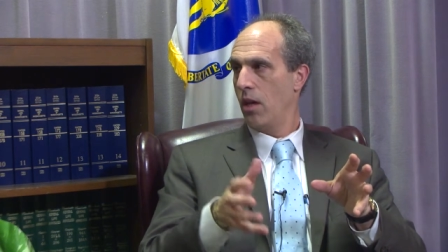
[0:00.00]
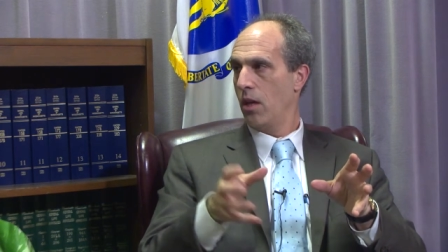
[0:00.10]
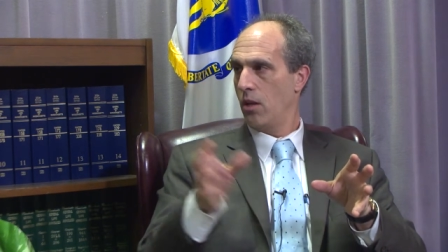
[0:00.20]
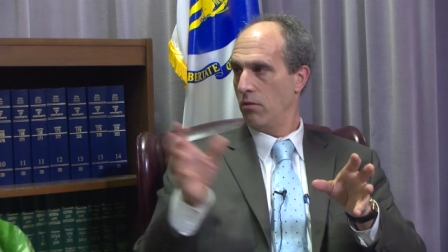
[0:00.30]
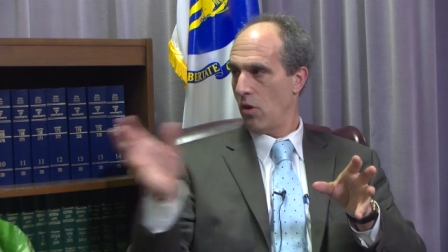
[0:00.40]

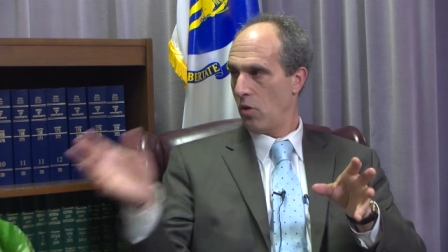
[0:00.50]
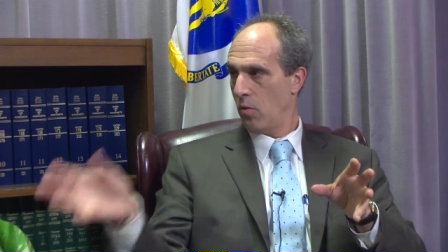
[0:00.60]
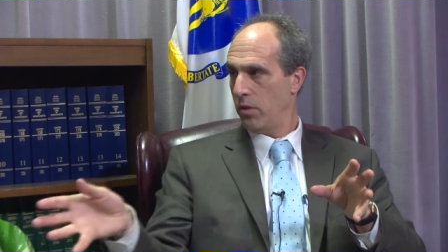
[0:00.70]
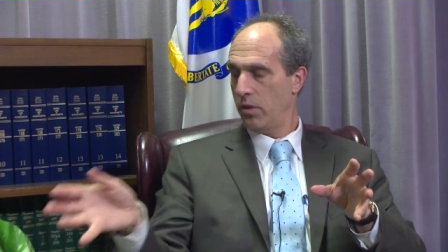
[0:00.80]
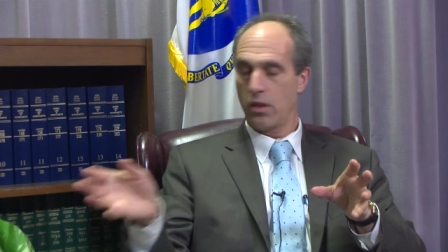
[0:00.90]
local
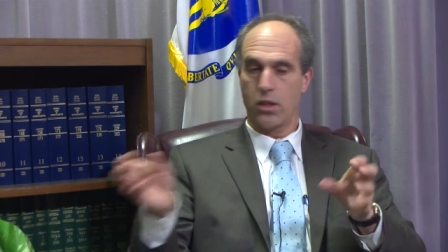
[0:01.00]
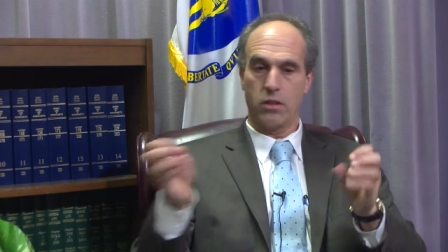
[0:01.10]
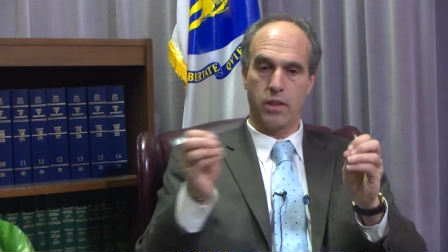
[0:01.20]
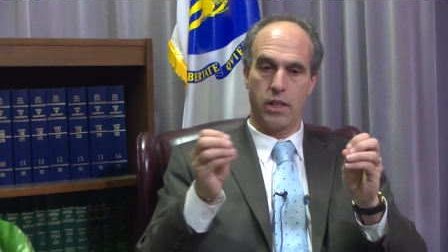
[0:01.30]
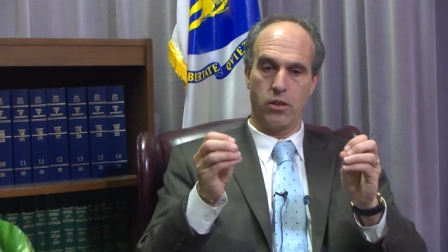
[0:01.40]
political
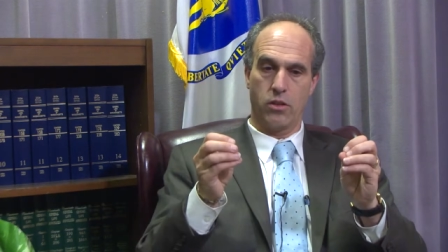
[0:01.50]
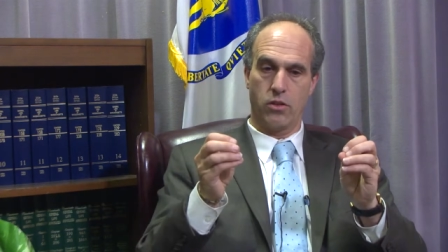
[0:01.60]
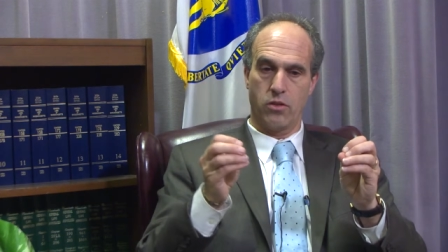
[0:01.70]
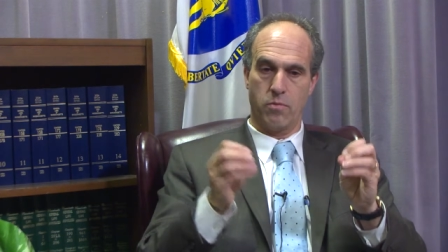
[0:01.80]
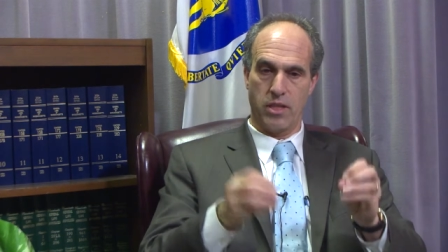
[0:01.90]

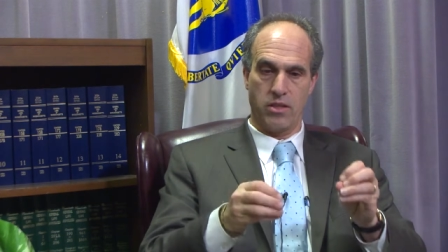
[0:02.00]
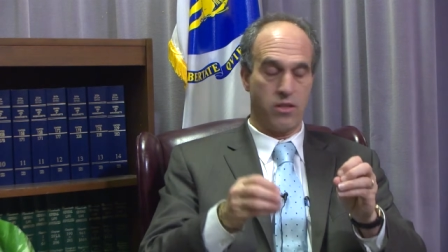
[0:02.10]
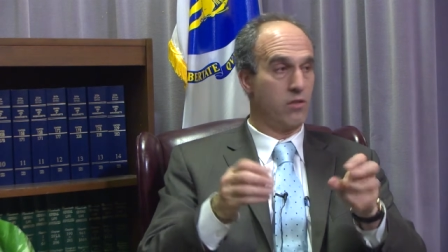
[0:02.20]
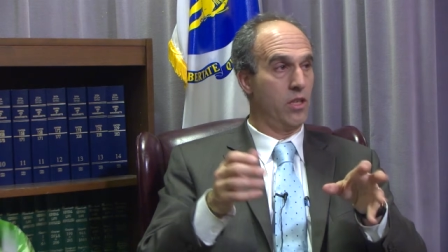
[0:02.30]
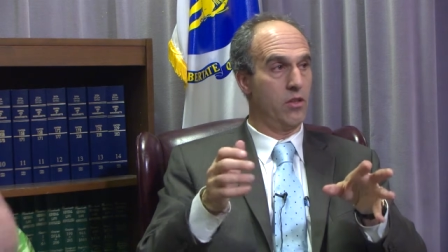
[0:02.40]
leaders,
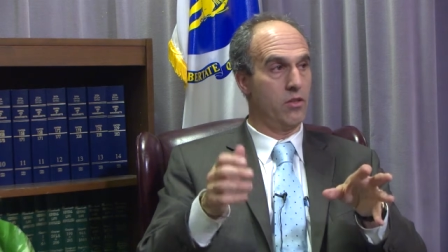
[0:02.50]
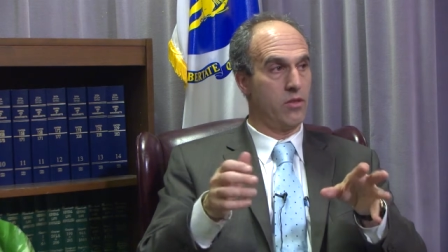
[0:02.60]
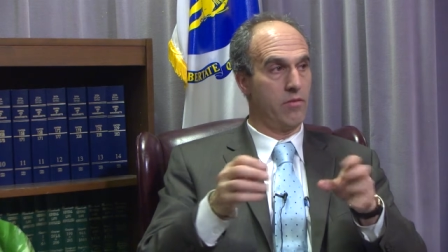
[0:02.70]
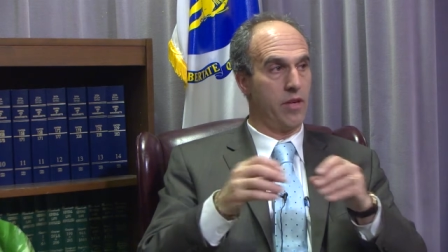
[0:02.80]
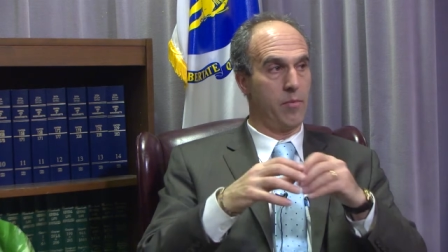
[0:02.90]
business leaders,
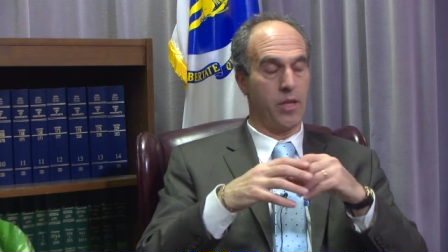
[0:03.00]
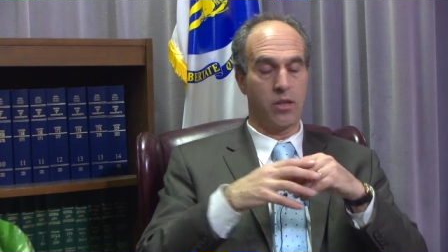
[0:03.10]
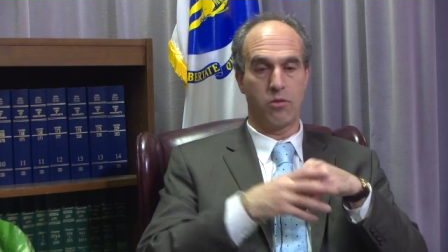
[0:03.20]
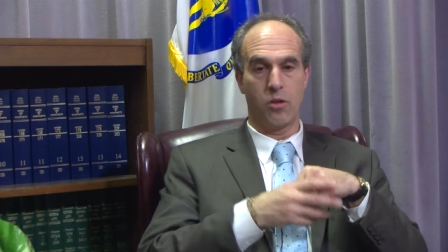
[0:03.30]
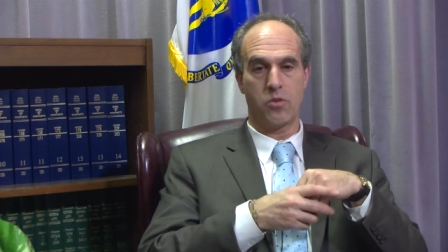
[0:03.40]
environmental
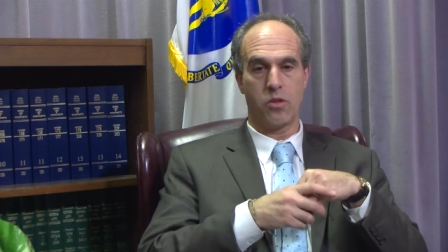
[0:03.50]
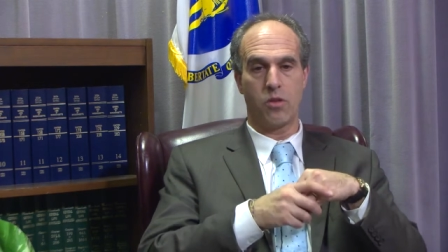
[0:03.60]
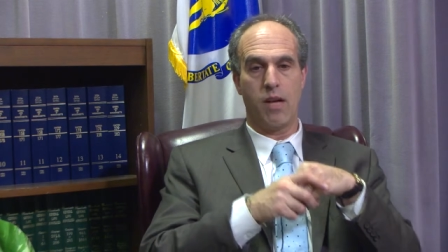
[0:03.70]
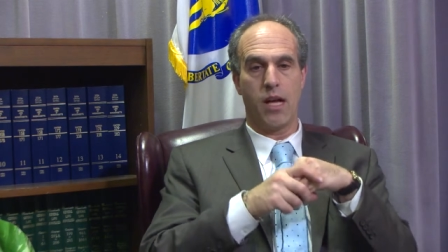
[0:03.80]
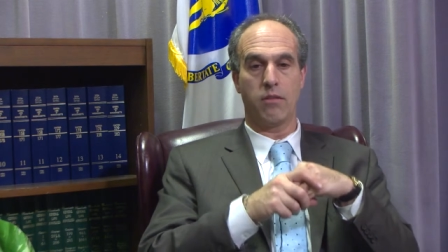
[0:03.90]
groups. So a
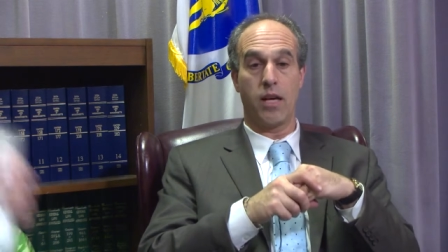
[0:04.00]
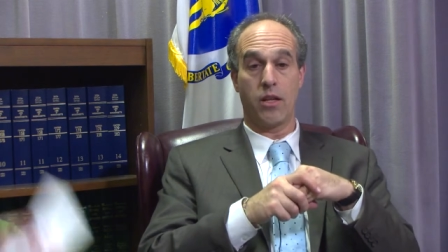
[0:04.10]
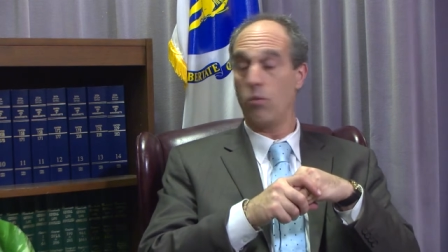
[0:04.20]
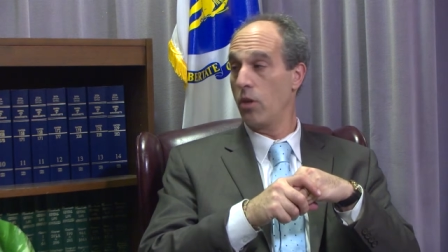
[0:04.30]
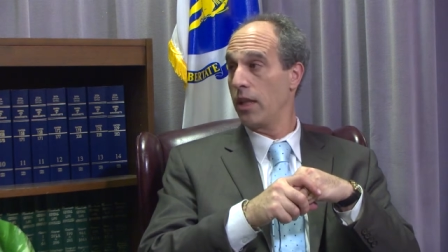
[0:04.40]
lot of
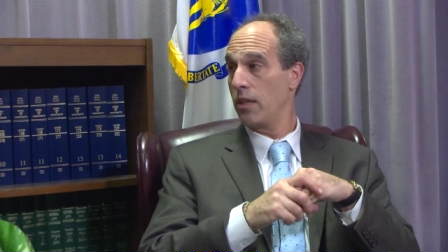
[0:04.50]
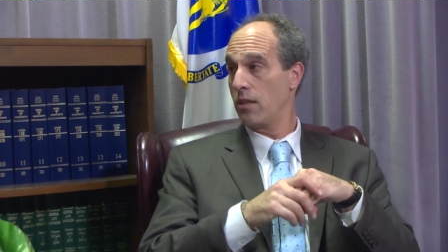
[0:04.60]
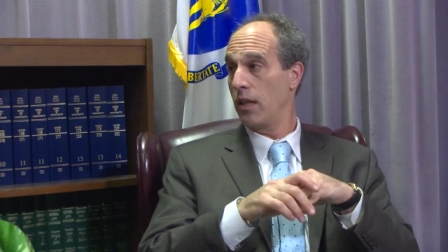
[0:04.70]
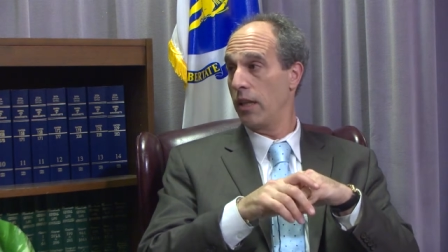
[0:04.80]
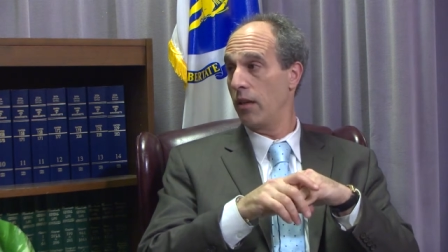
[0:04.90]
the work gets
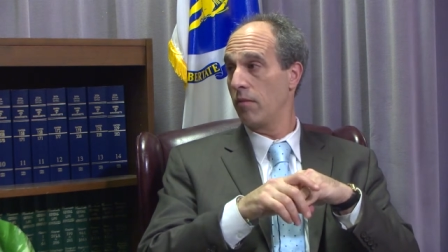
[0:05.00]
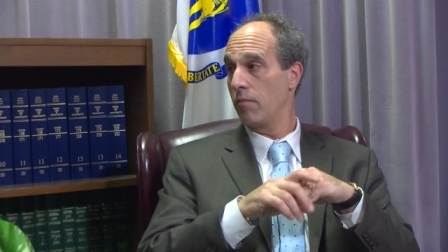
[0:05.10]
done there.